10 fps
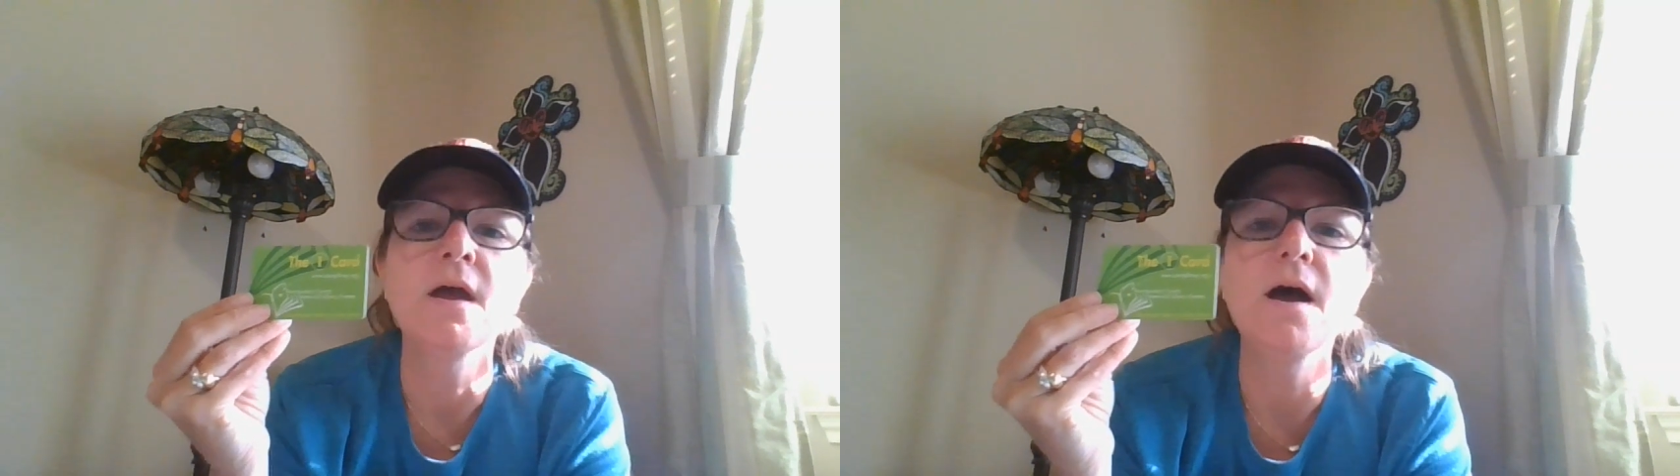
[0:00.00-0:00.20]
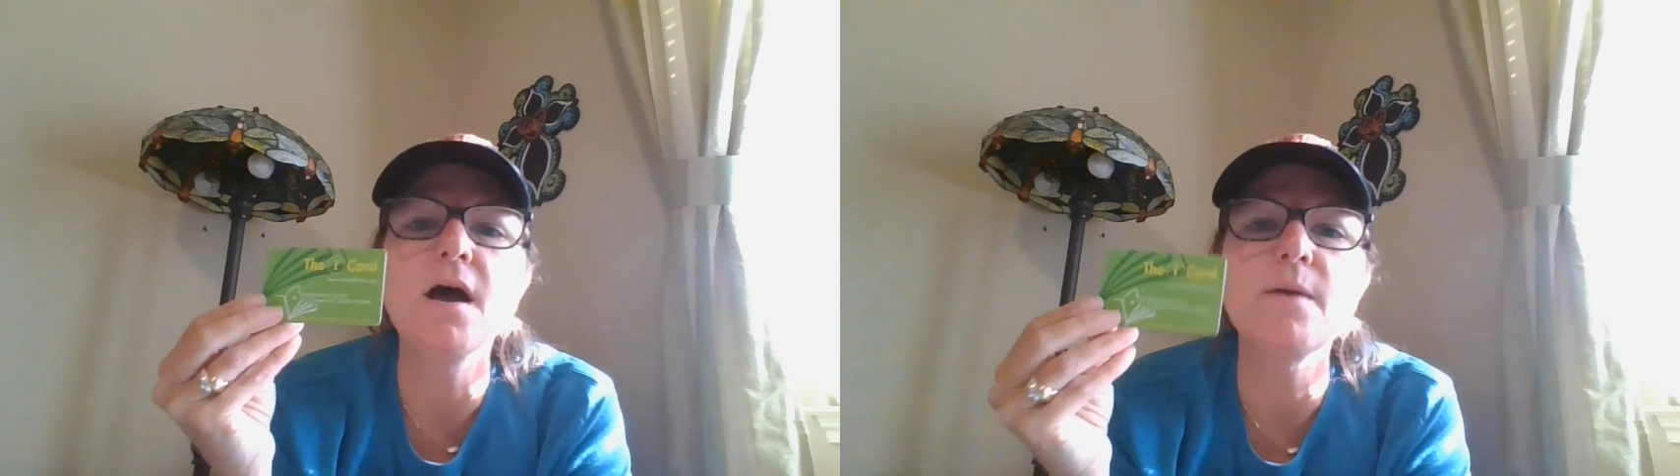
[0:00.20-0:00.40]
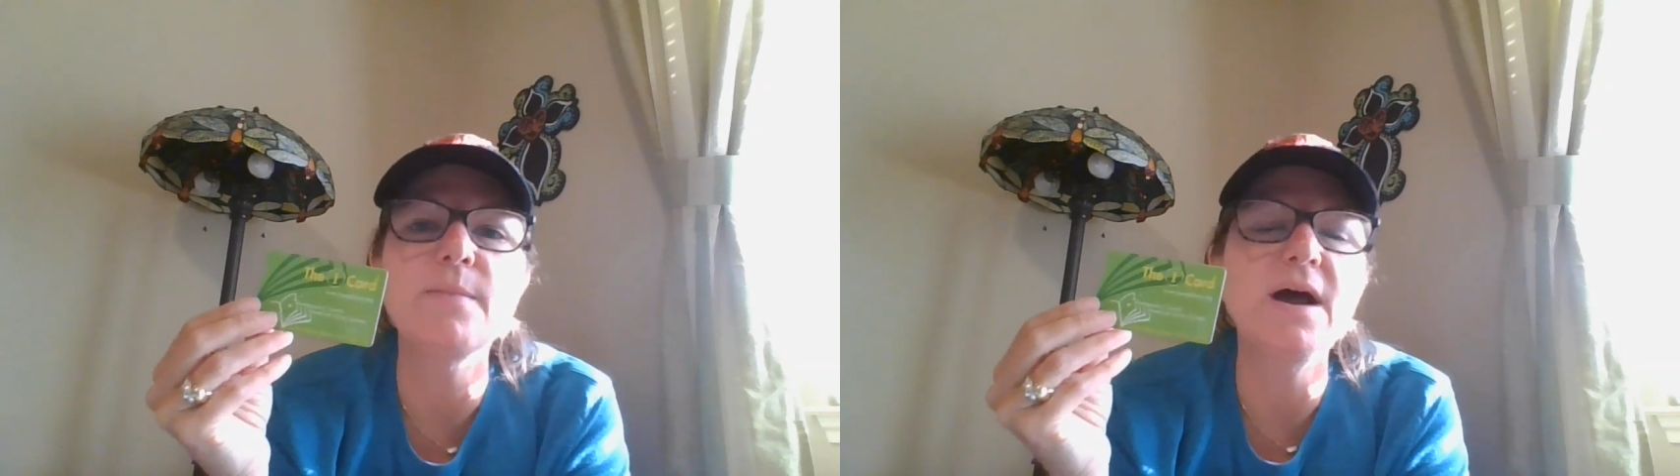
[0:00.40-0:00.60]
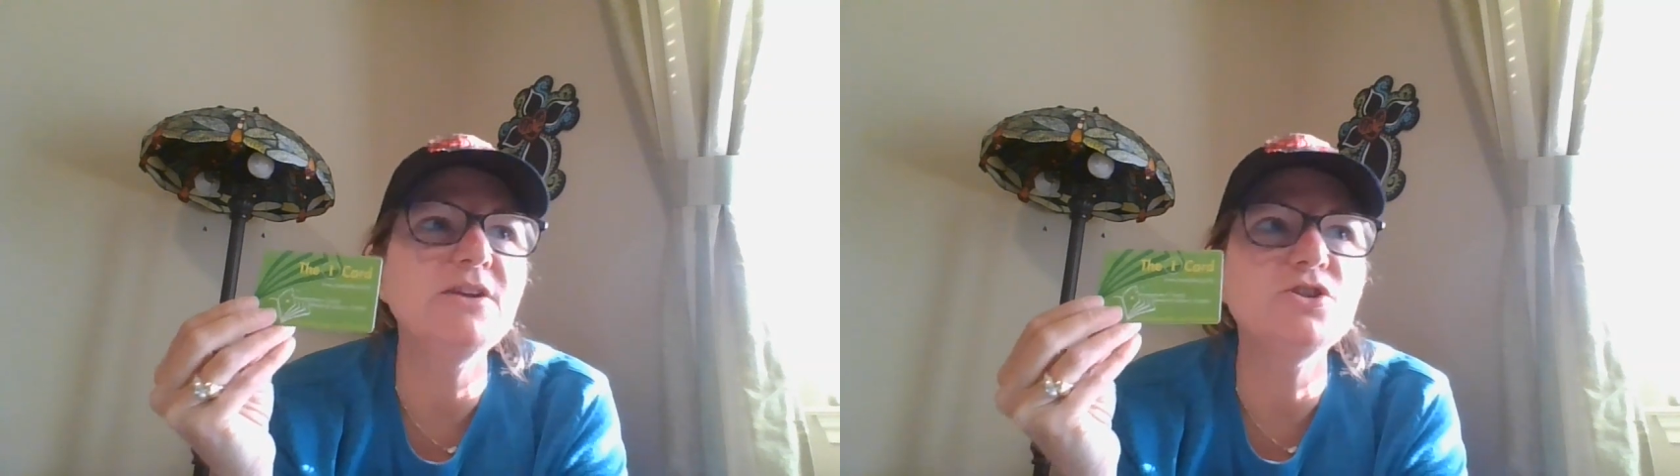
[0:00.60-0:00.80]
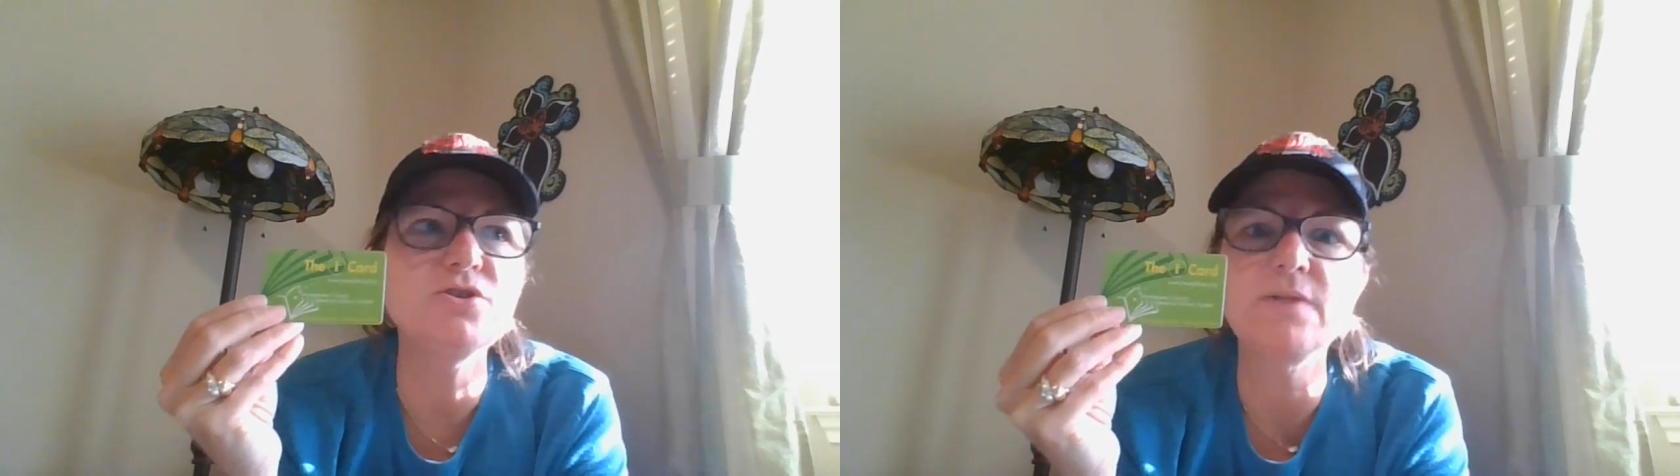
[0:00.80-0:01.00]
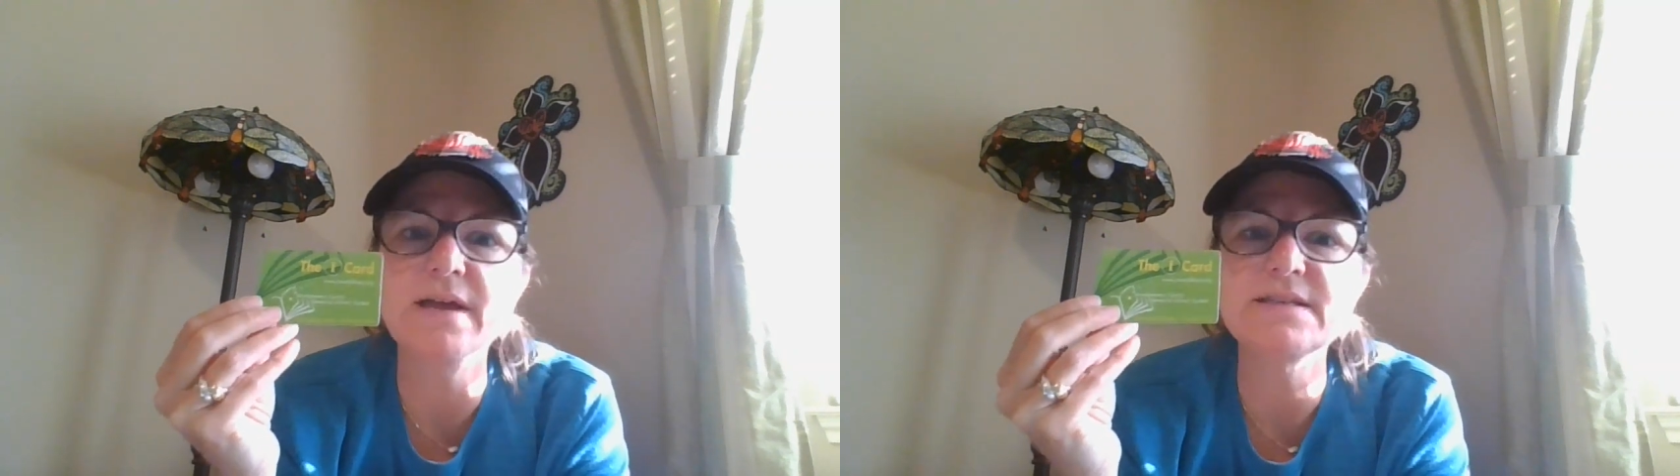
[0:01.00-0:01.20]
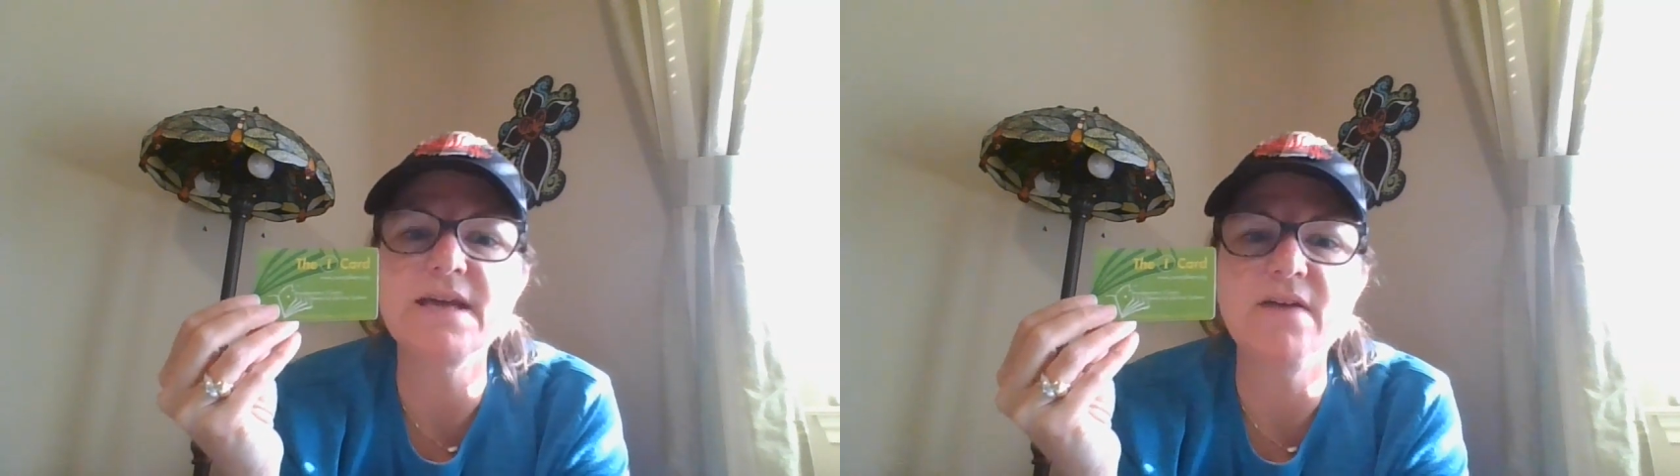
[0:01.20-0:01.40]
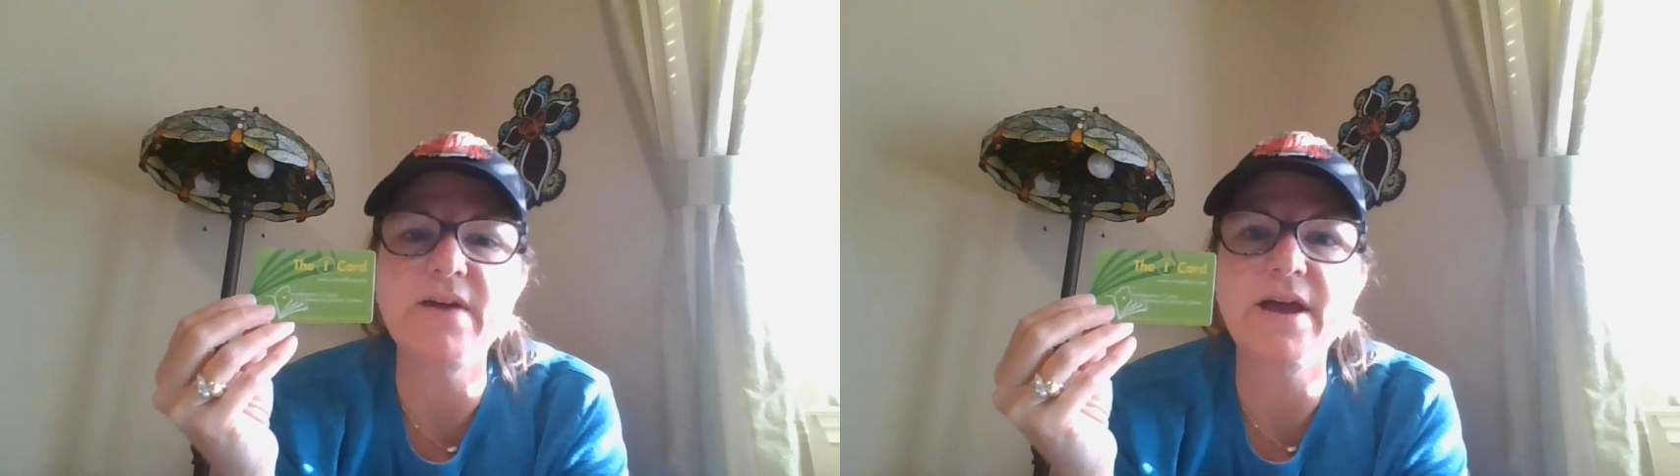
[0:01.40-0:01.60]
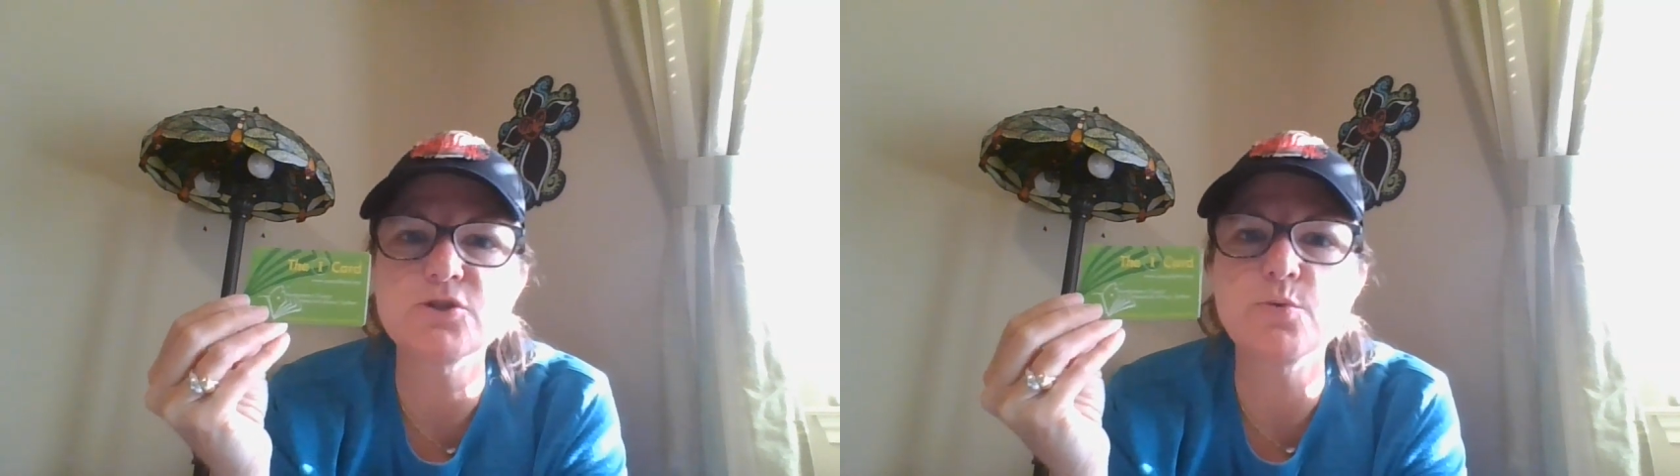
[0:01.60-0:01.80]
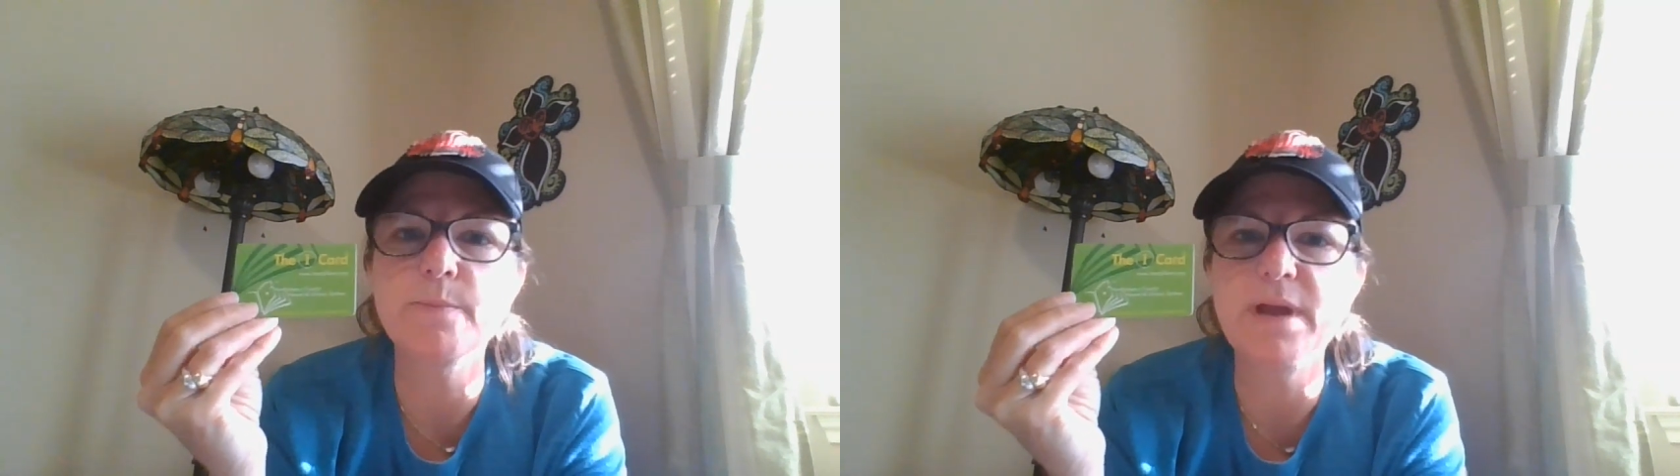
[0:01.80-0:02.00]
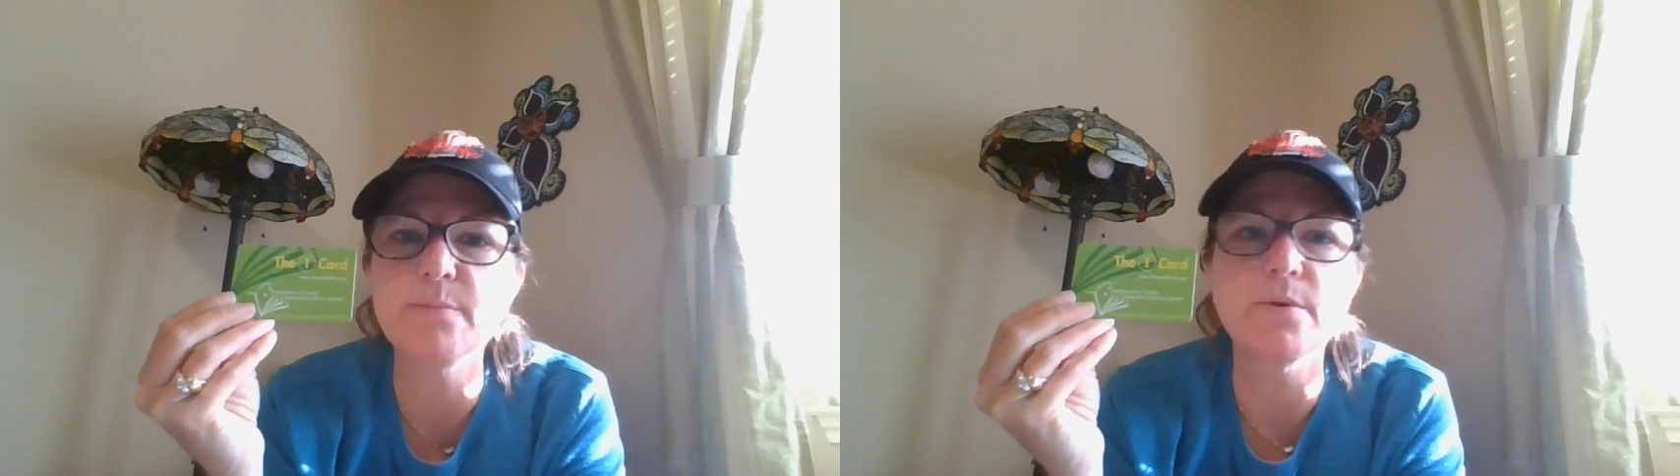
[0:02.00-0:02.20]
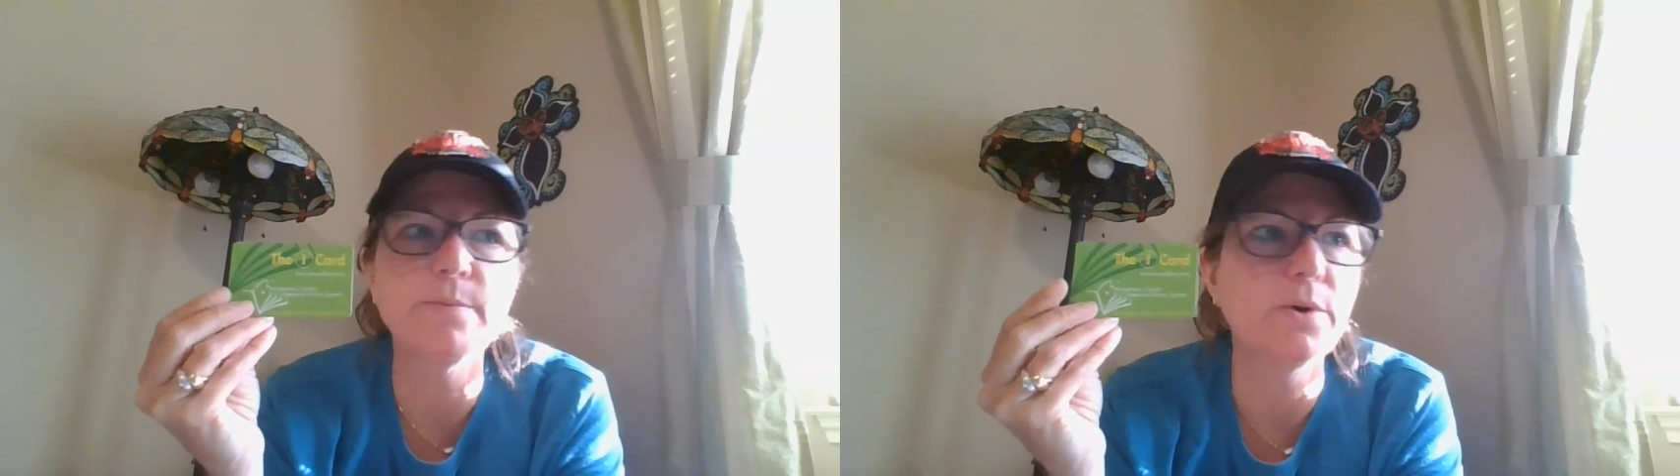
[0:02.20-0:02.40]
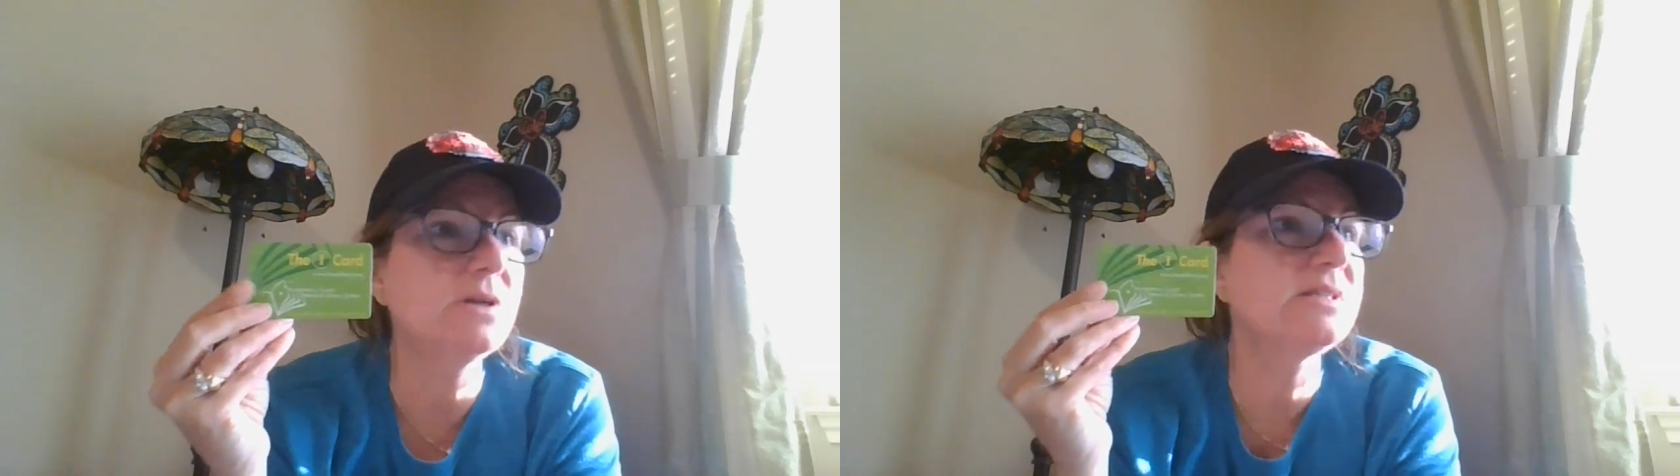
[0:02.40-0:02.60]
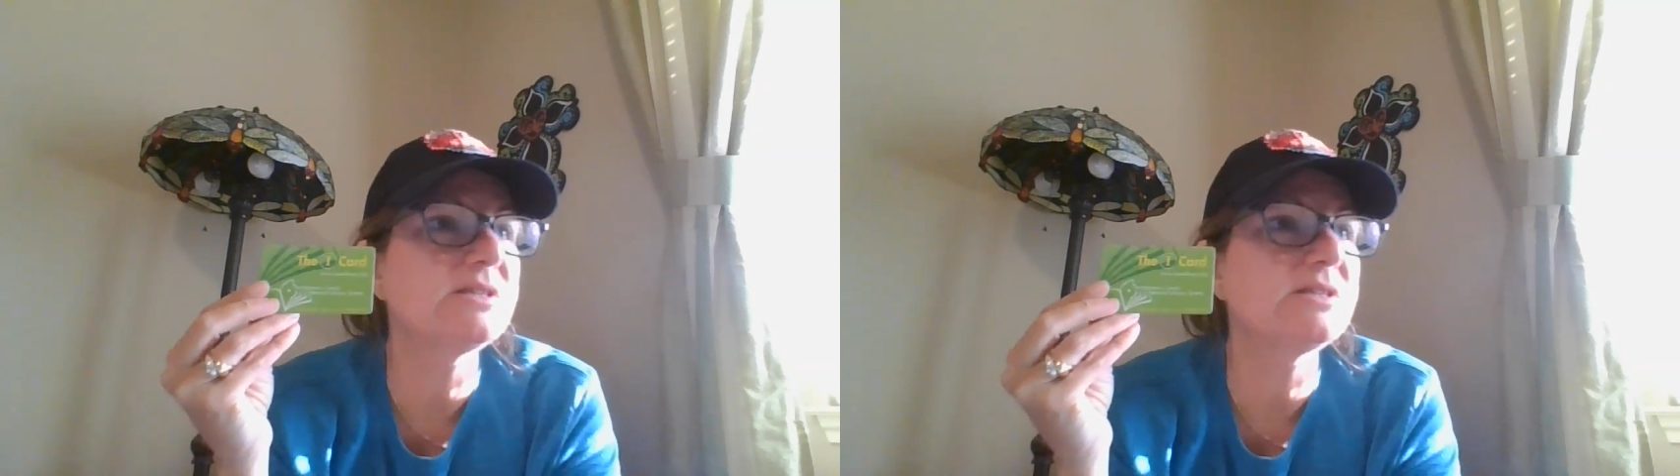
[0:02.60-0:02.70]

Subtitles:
I do like to have actual paper books.